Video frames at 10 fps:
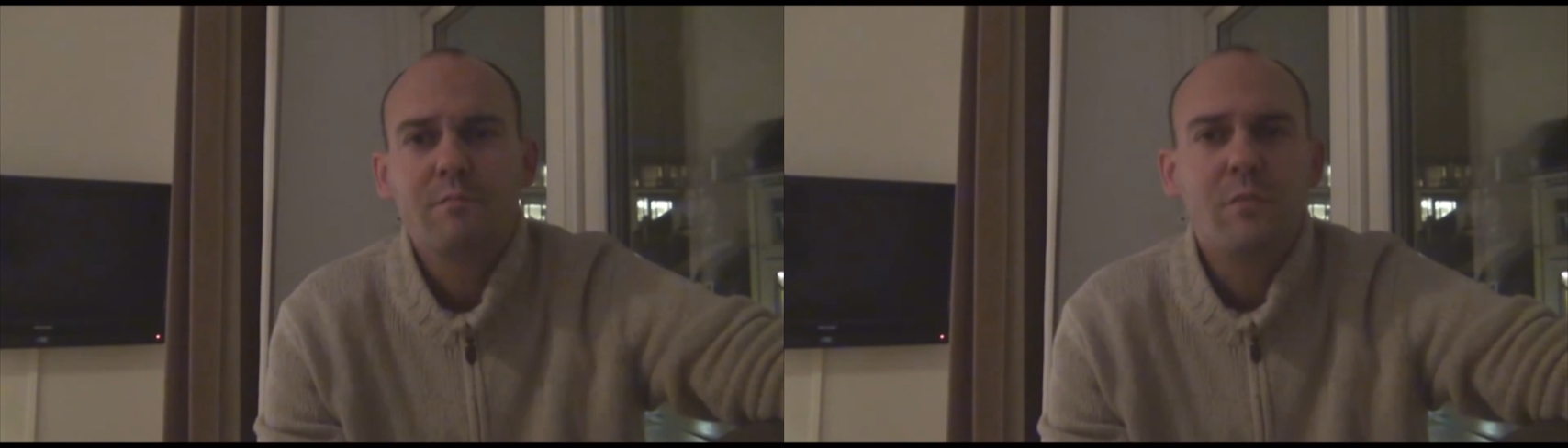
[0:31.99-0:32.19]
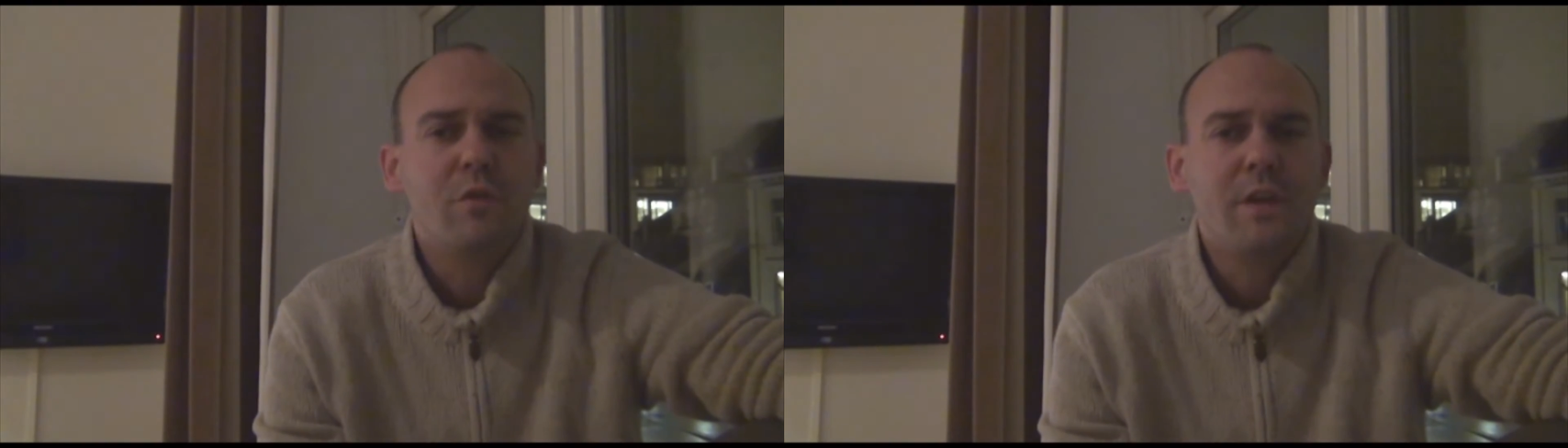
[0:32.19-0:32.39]

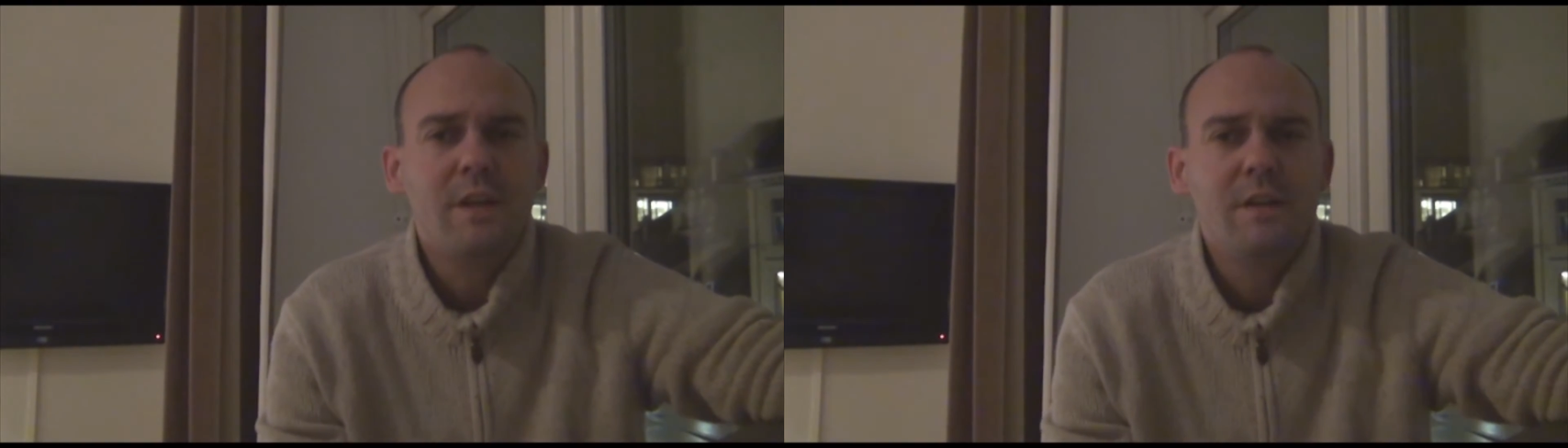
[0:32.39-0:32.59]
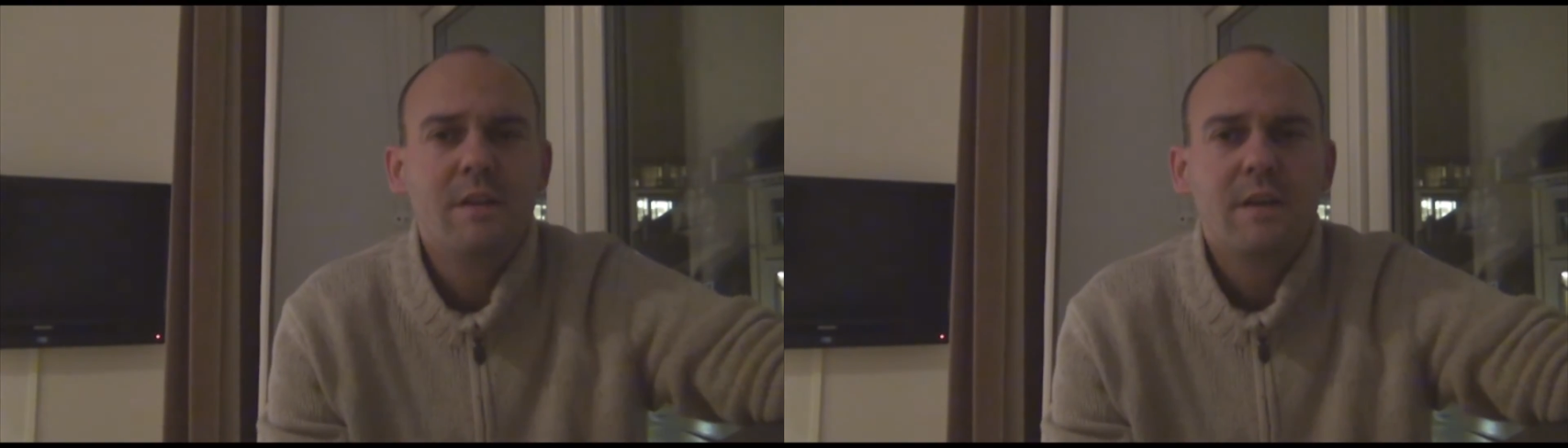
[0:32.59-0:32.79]

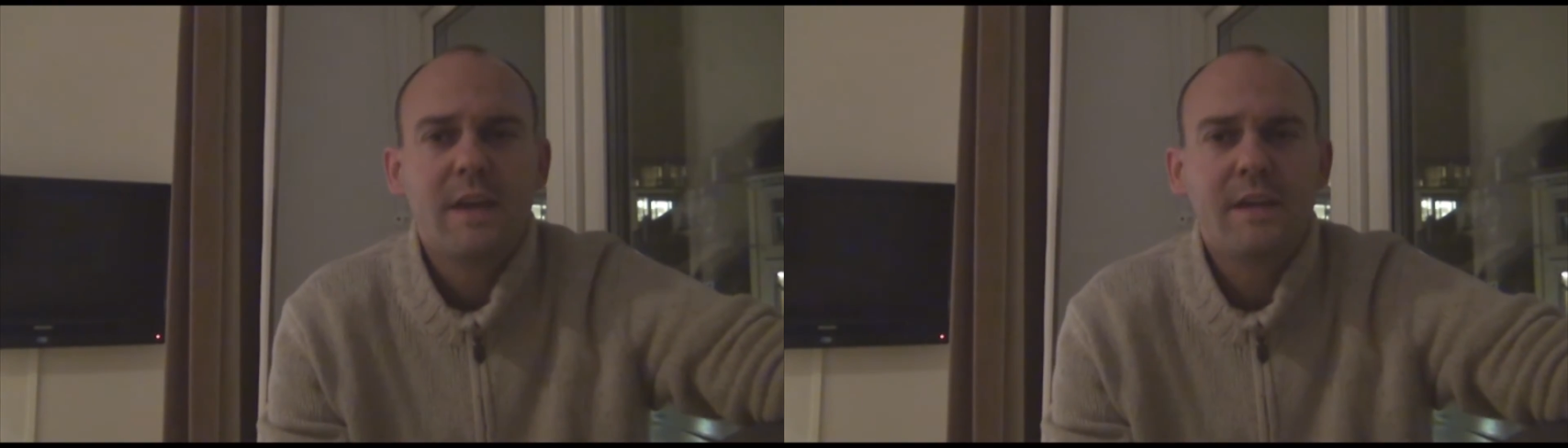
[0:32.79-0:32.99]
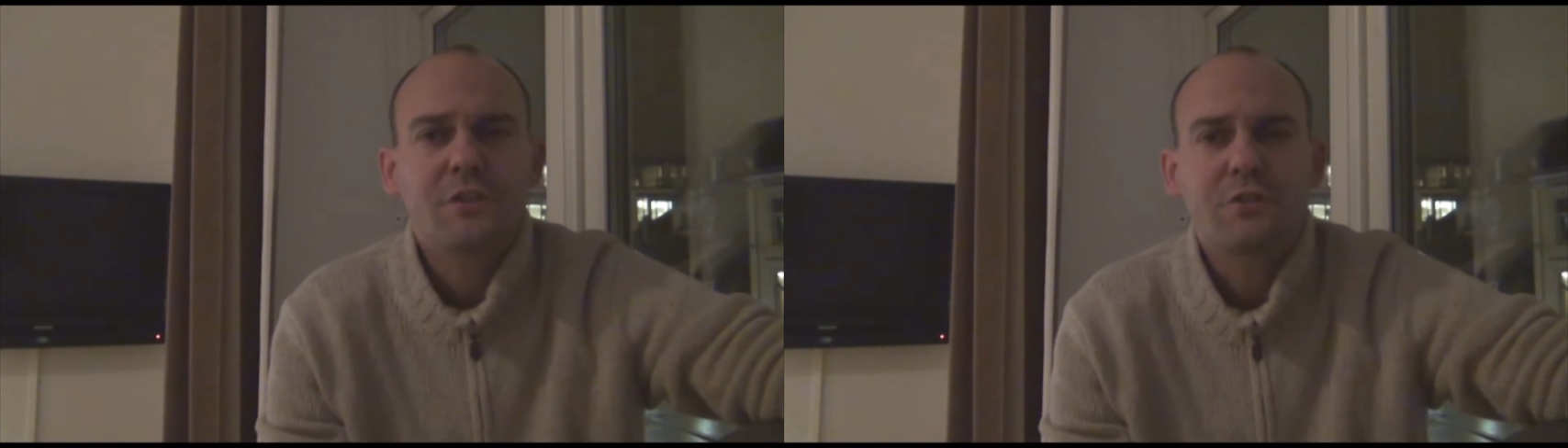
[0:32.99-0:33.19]
marine
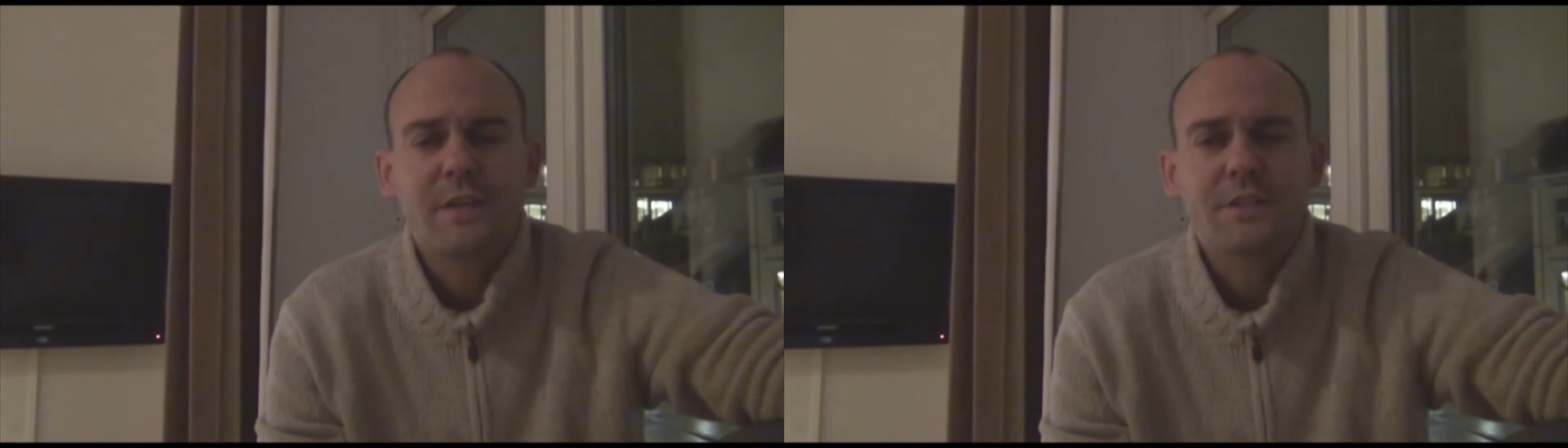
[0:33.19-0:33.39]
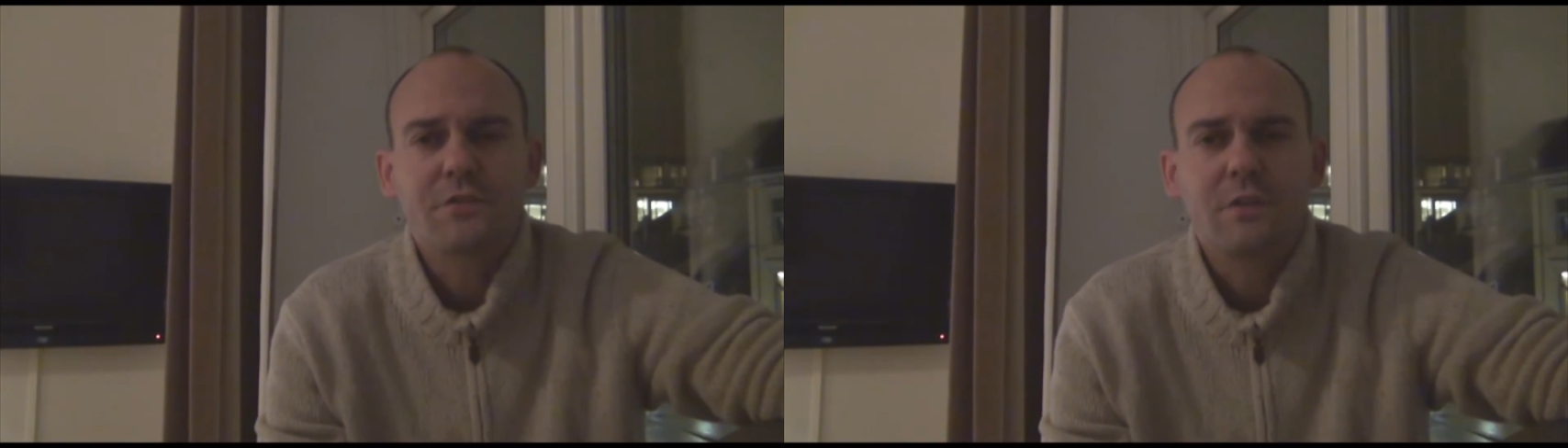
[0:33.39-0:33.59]
and
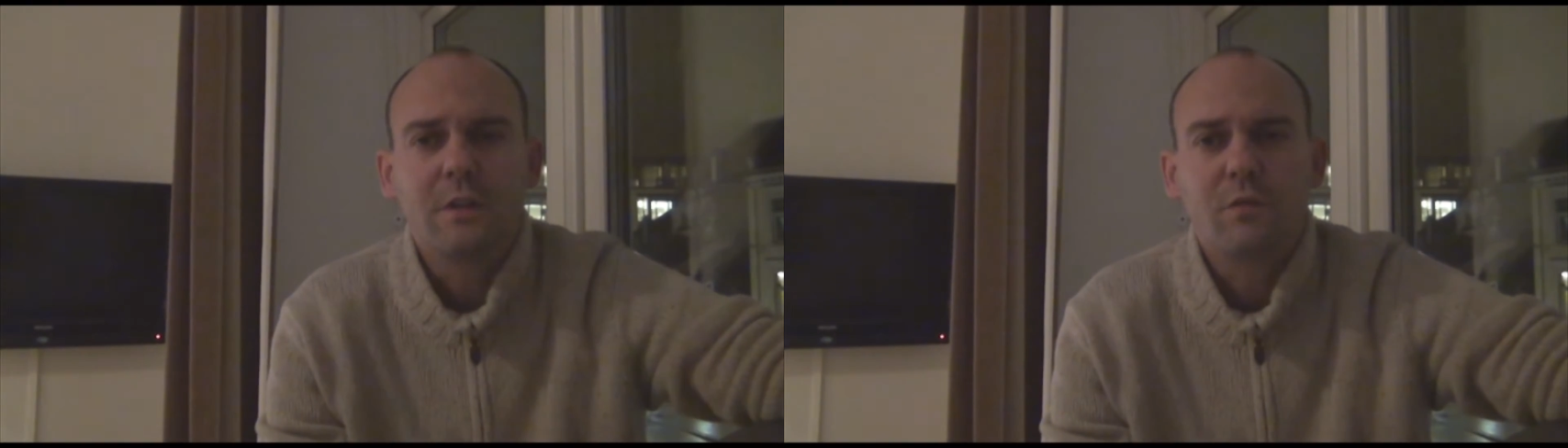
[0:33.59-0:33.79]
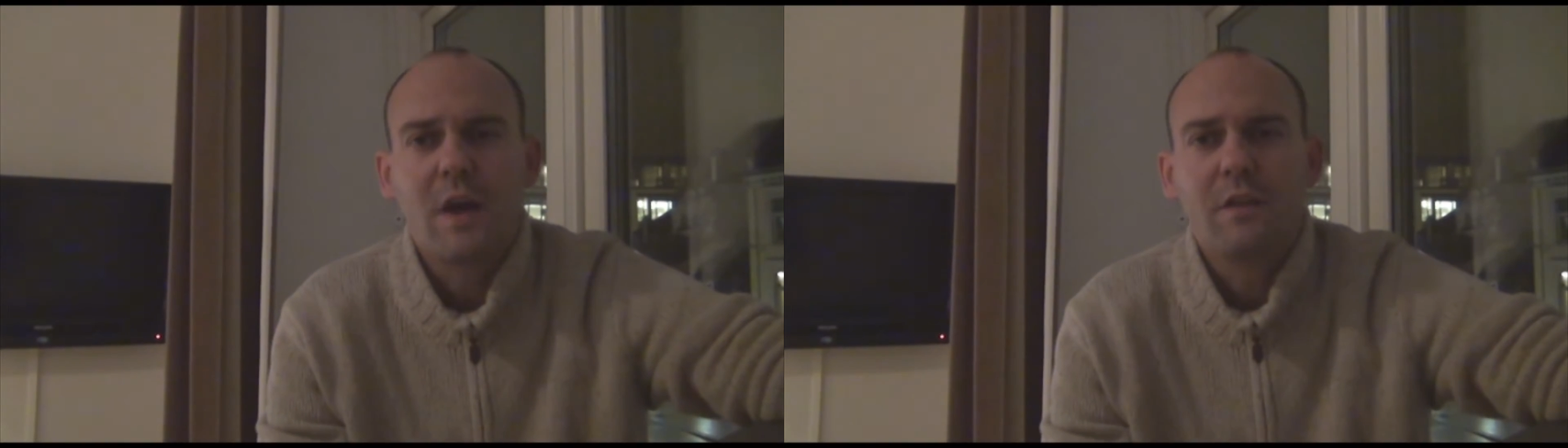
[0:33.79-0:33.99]

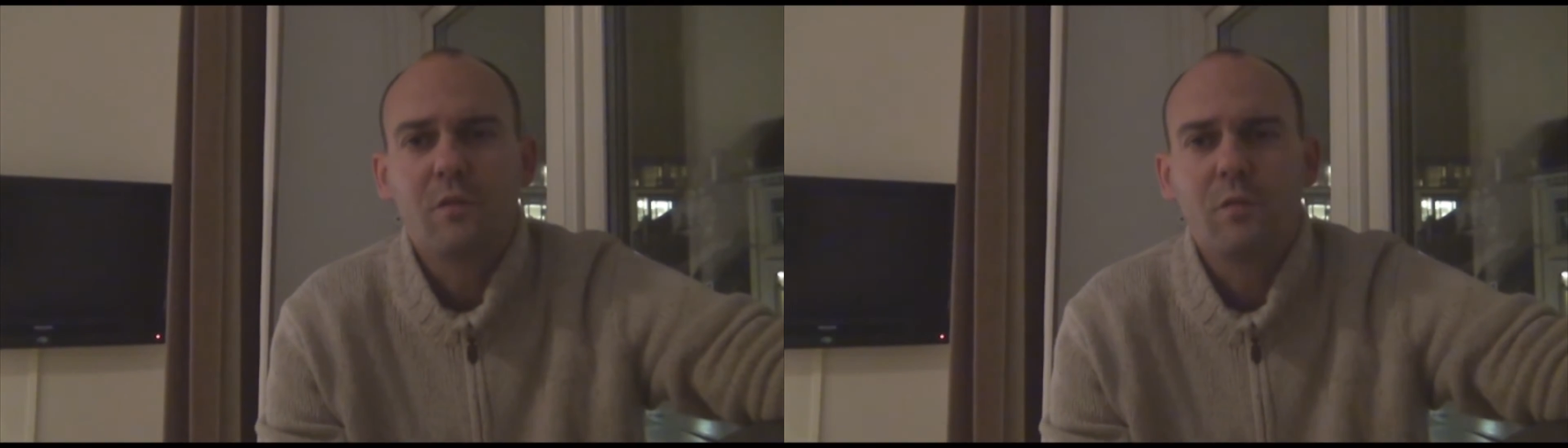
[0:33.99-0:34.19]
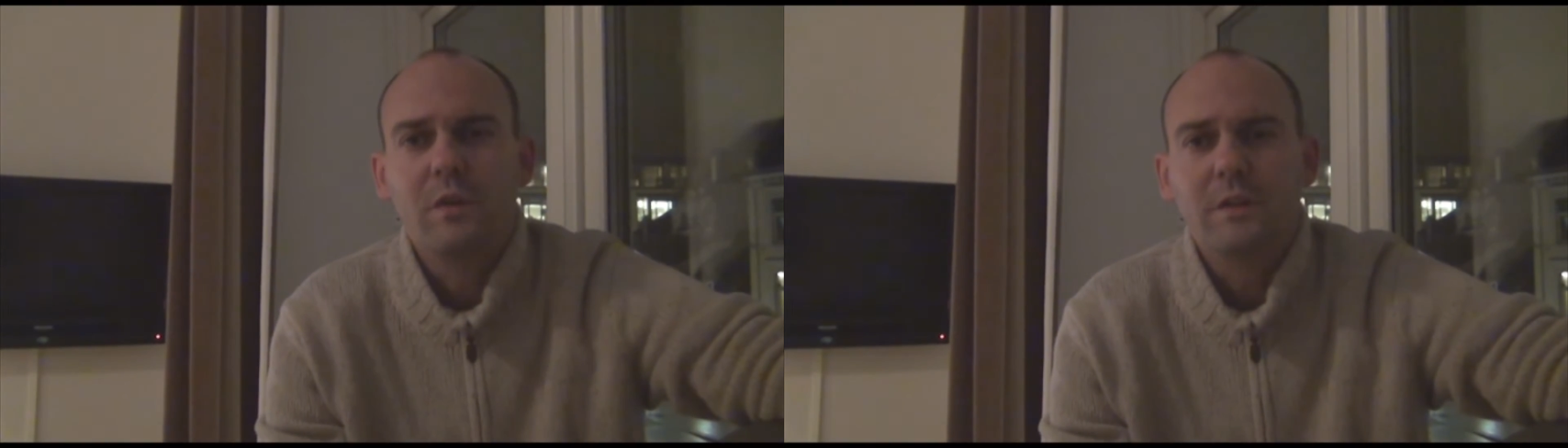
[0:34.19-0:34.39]
terrestrial around
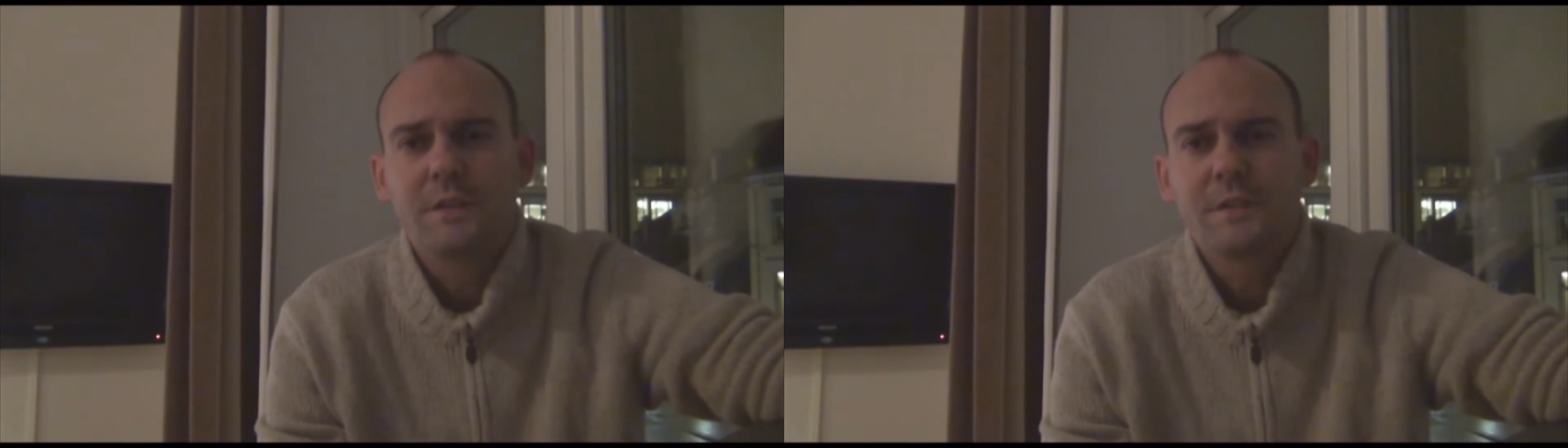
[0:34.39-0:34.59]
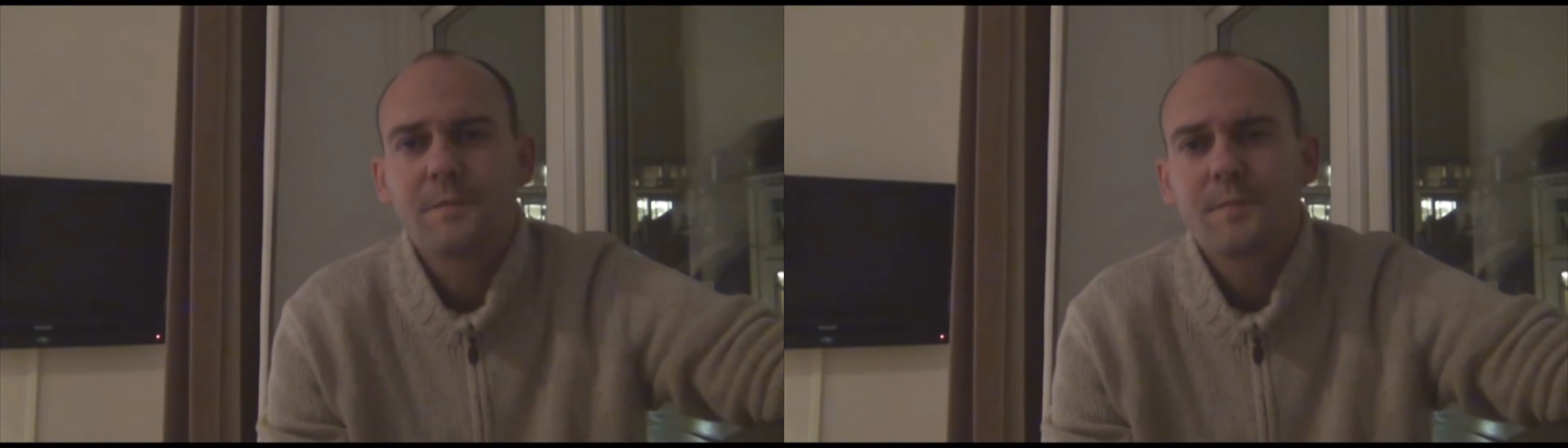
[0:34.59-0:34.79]
the
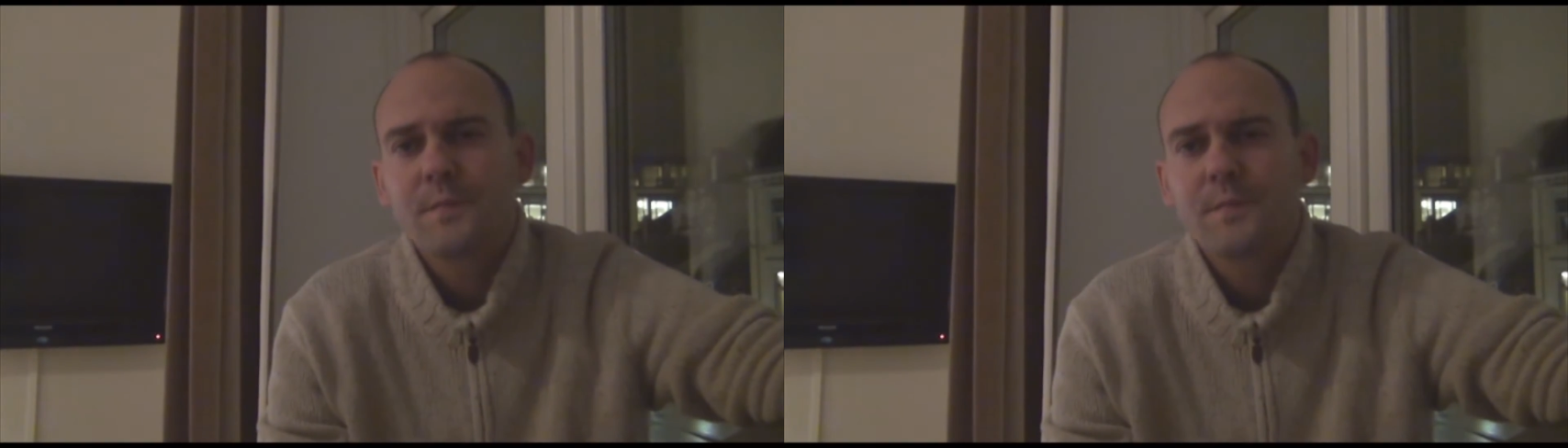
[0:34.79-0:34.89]
world.